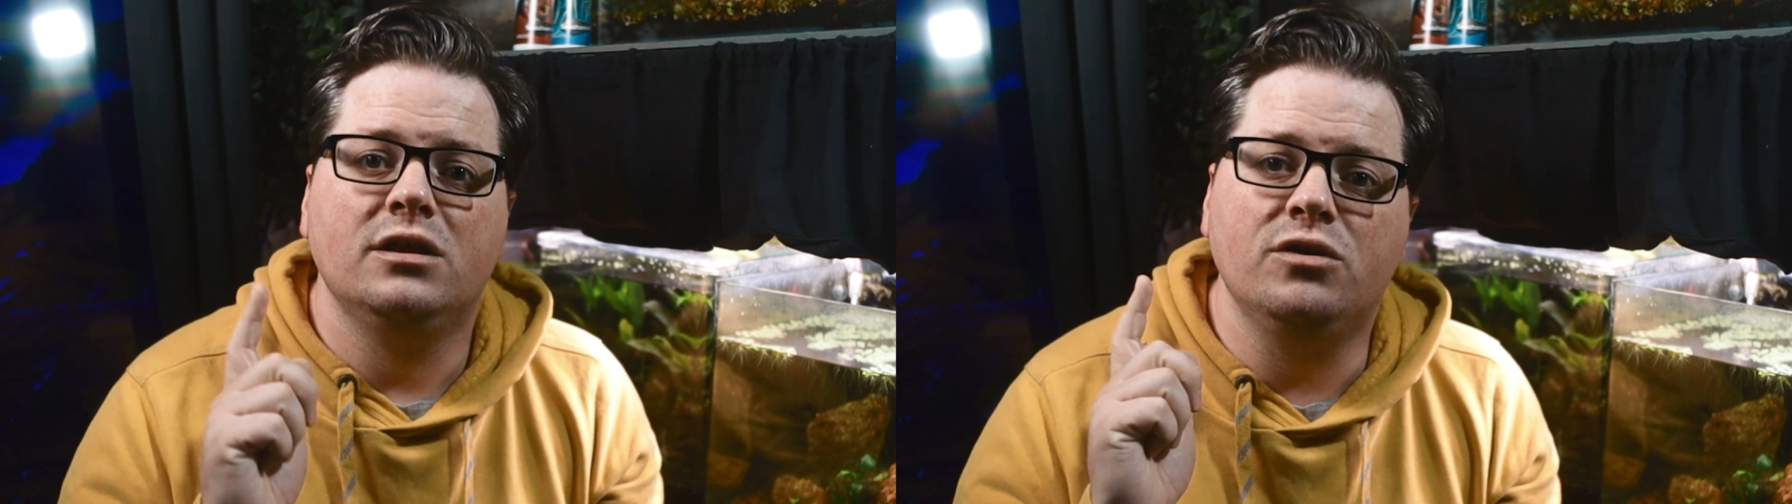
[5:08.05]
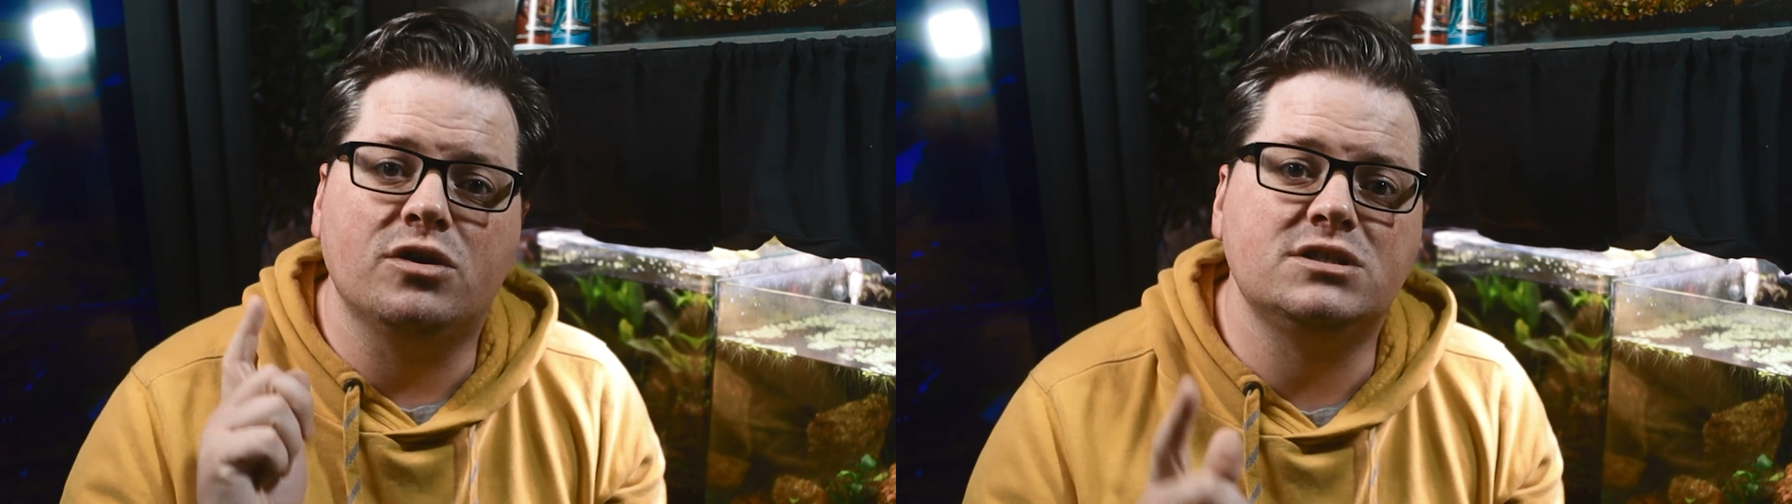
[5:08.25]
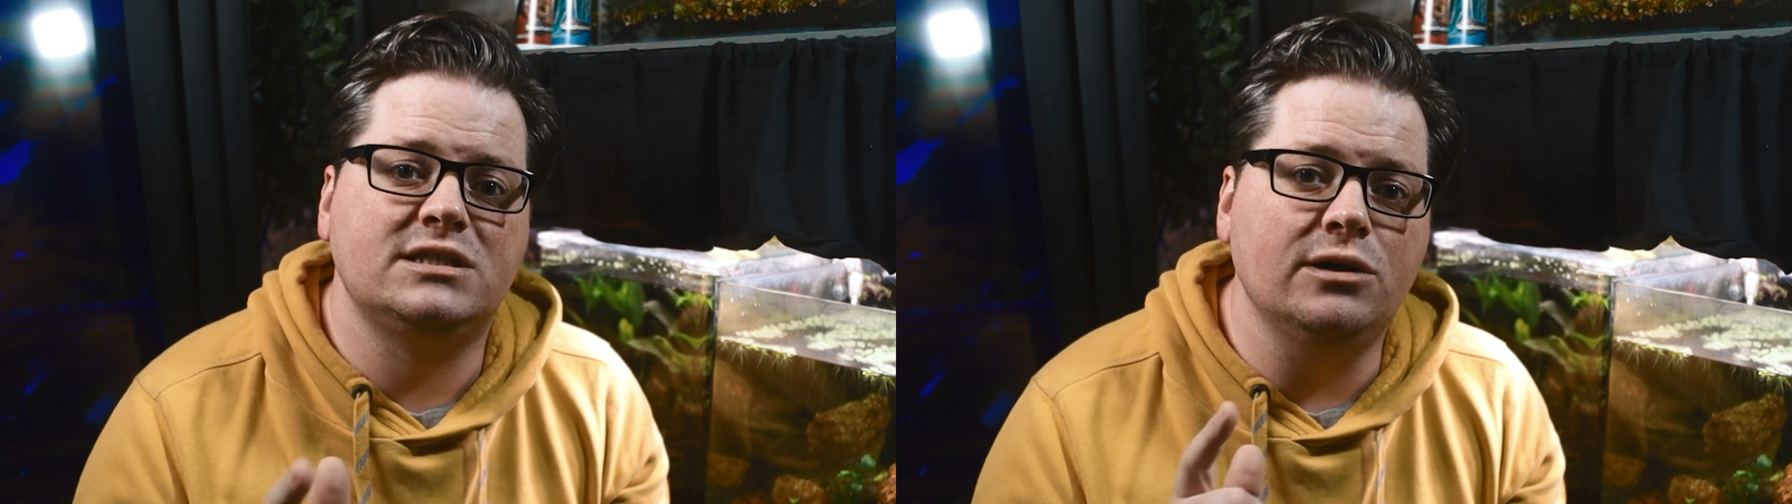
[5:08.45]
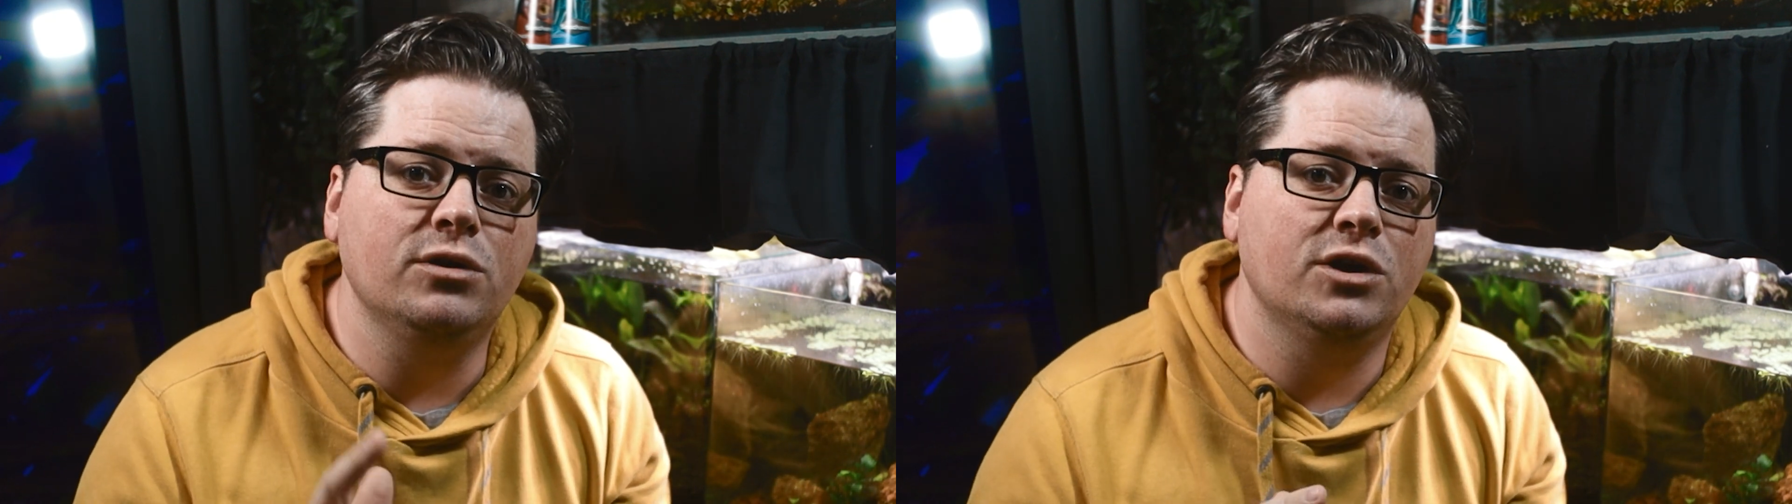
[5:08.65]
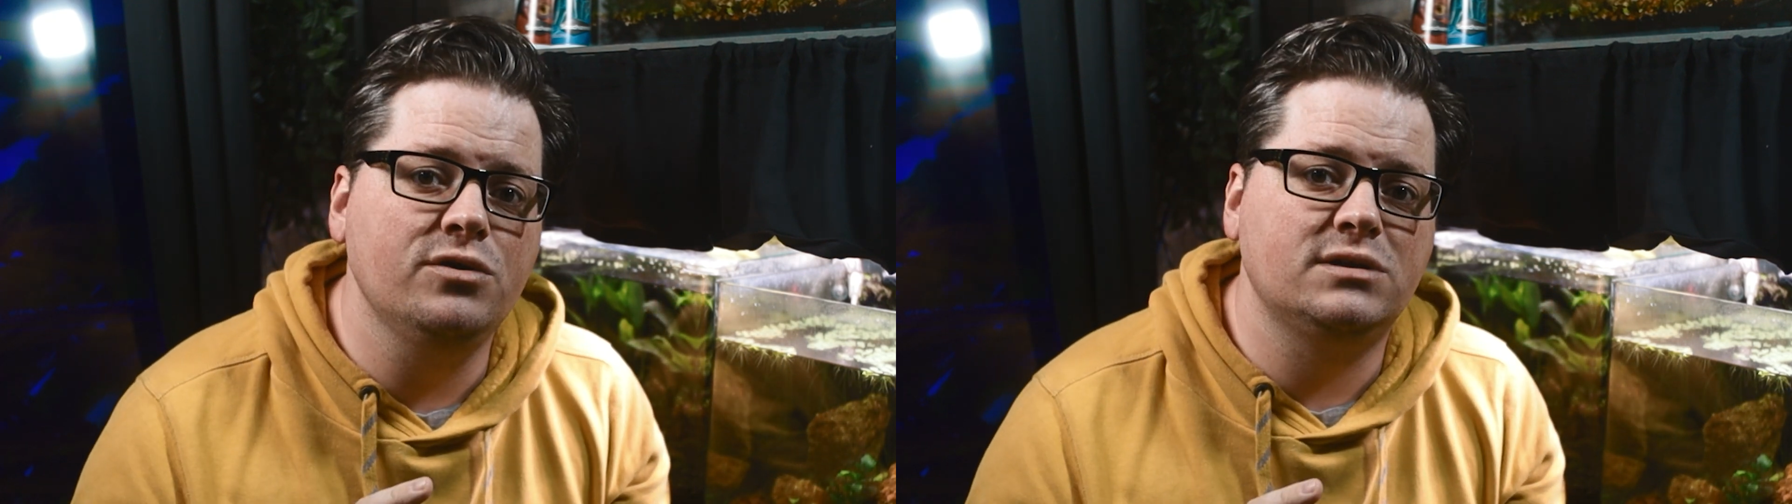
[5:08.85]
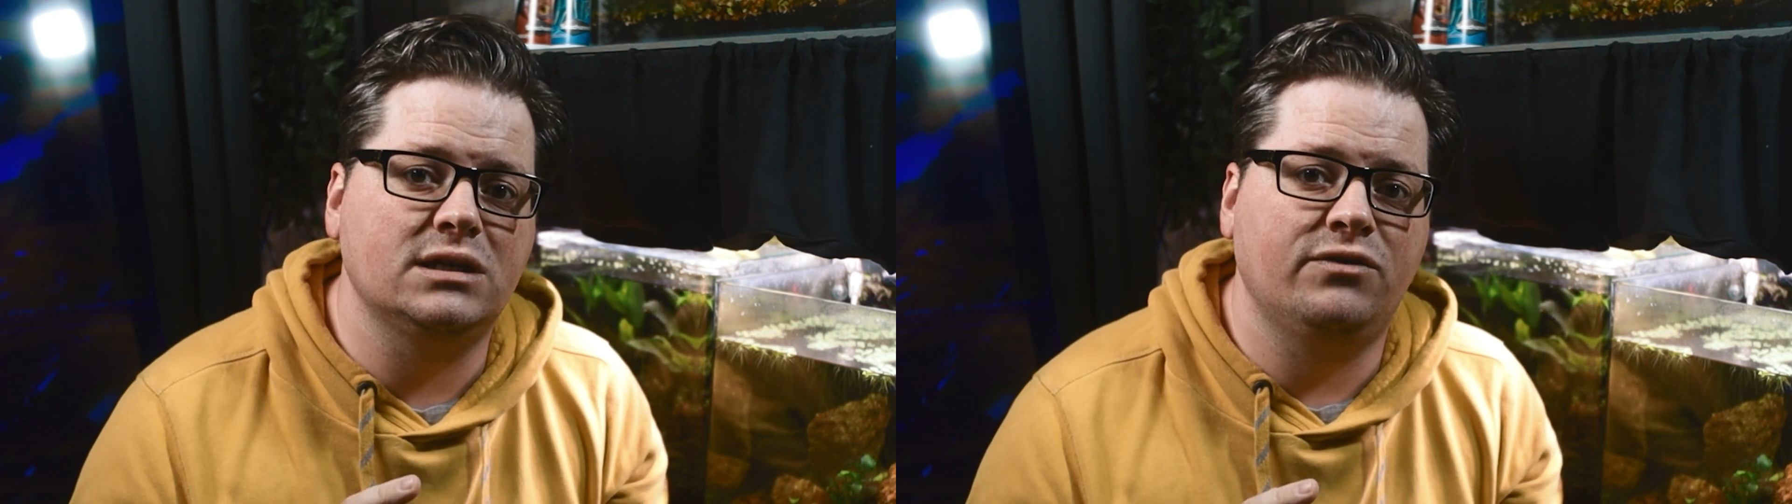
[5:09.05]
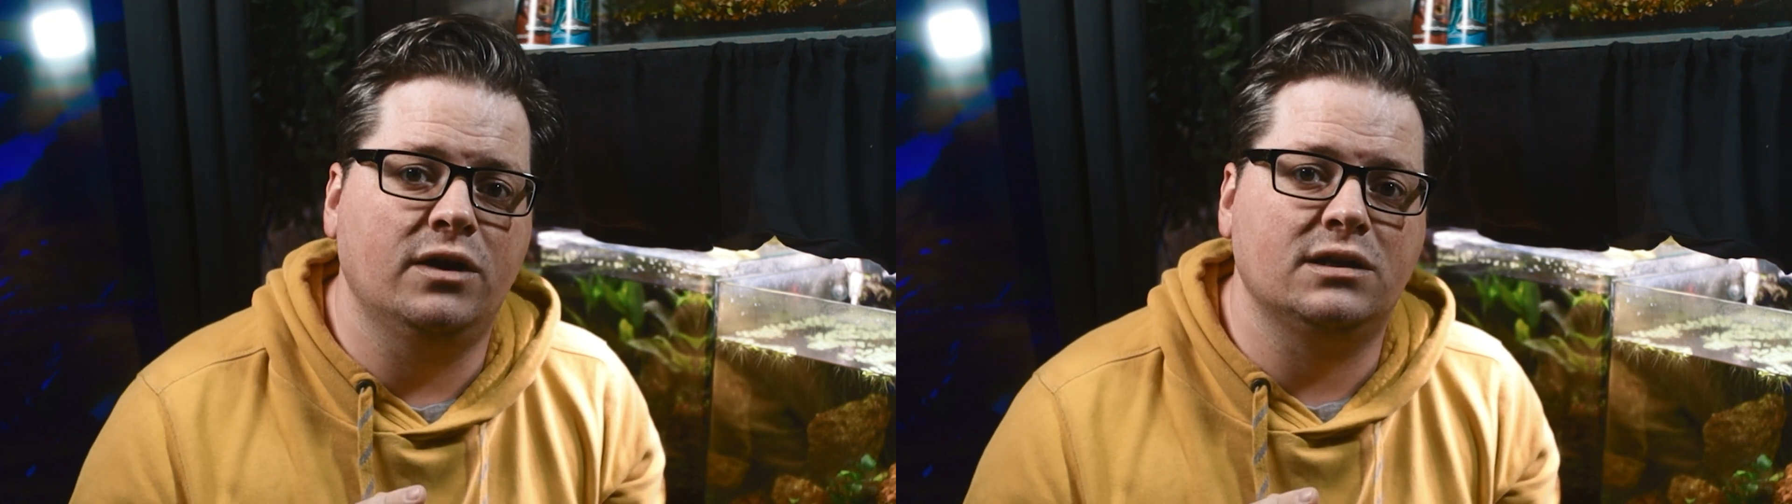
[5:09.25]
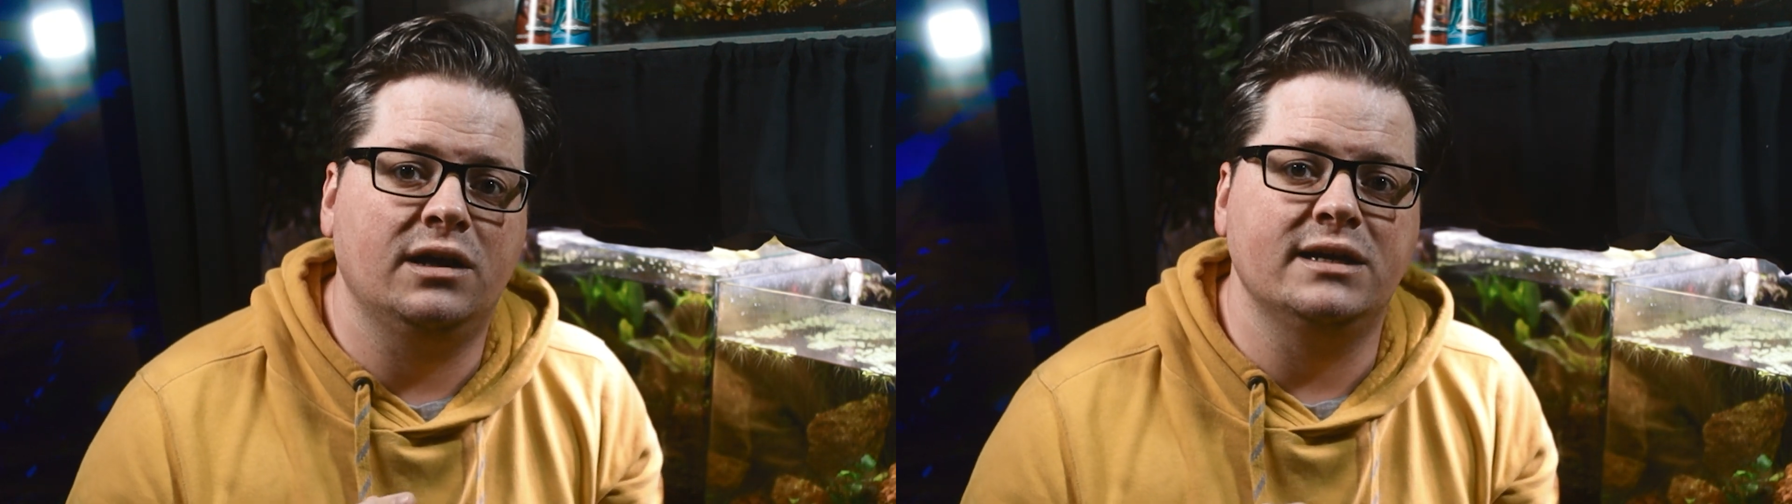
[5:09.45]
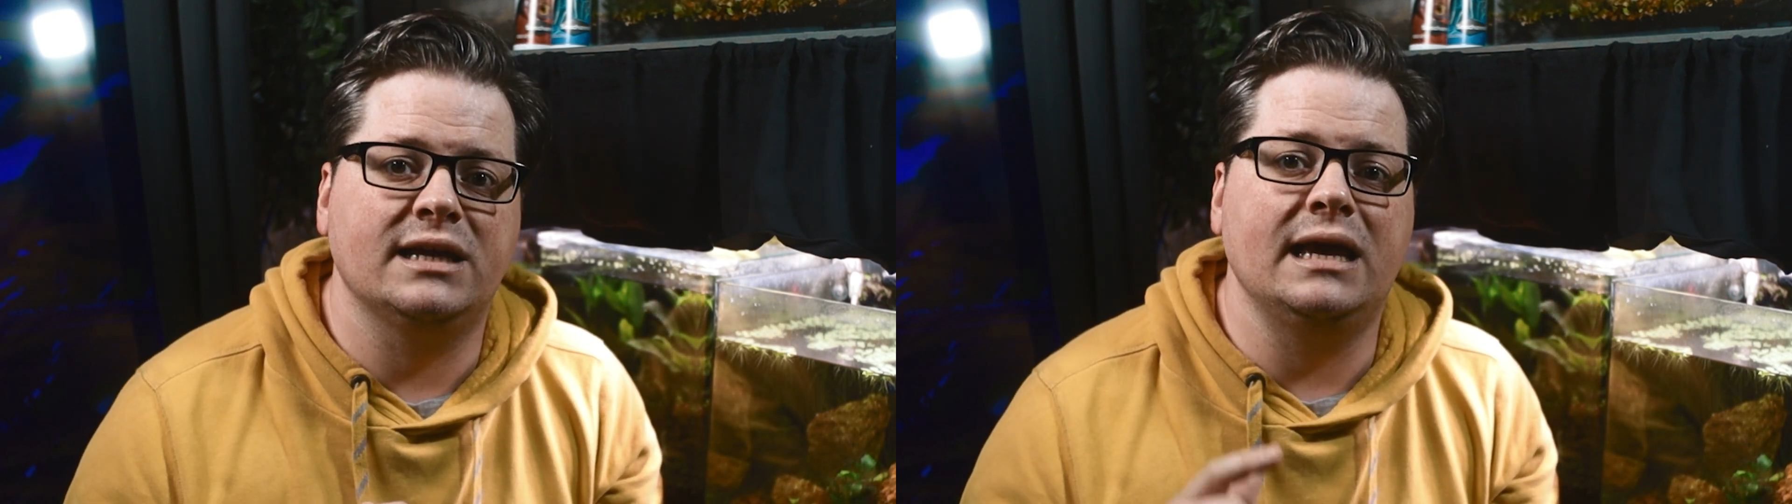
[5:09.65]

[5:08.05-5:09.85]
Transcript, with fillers: you could still use this fertiliser